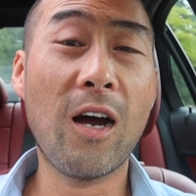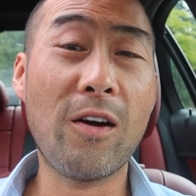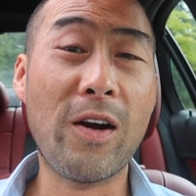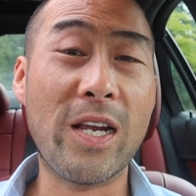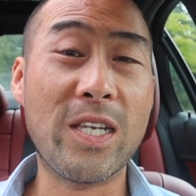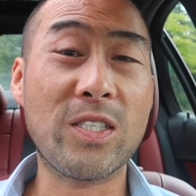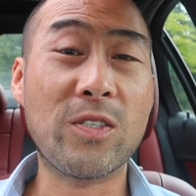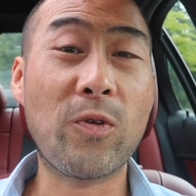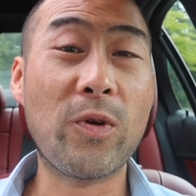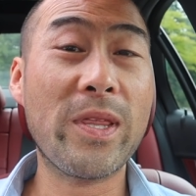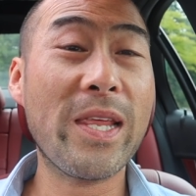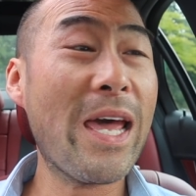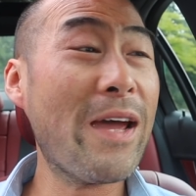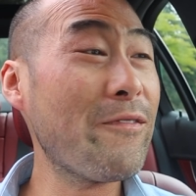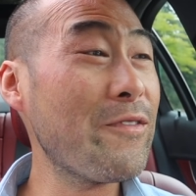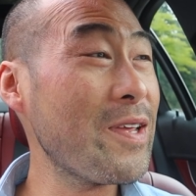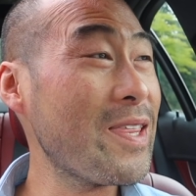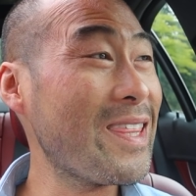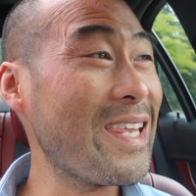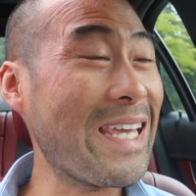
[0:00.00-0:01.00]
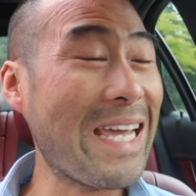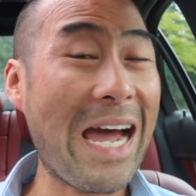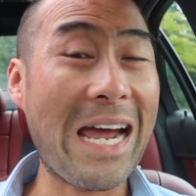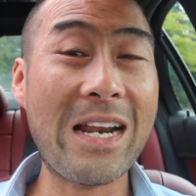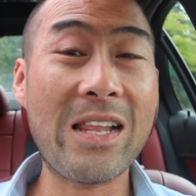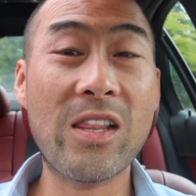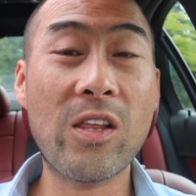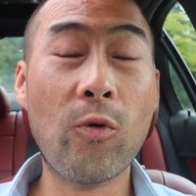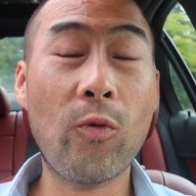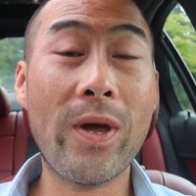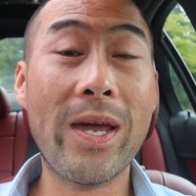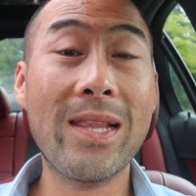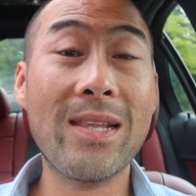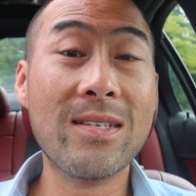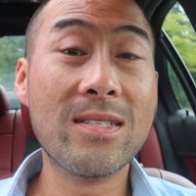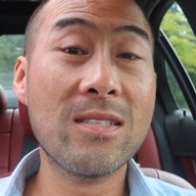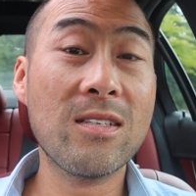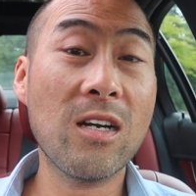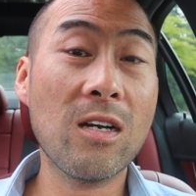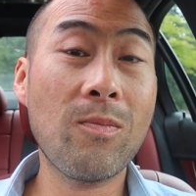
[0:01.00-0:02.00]
All right, so with everything out of the way,
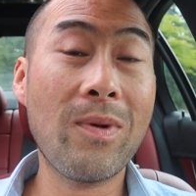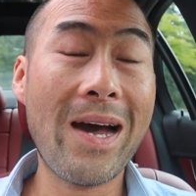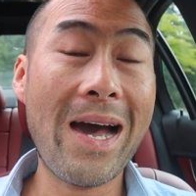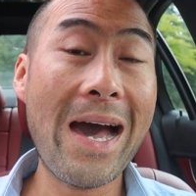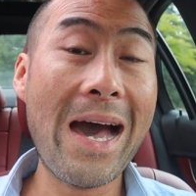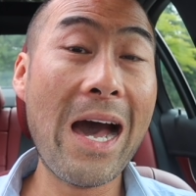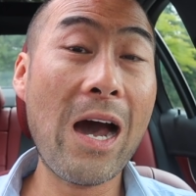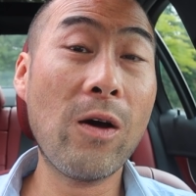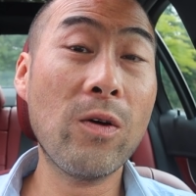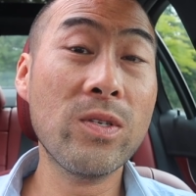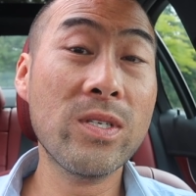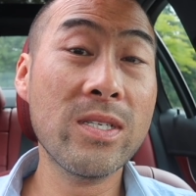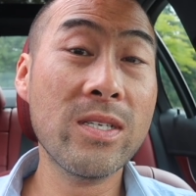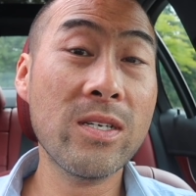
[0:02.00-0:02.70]
let's talk about how to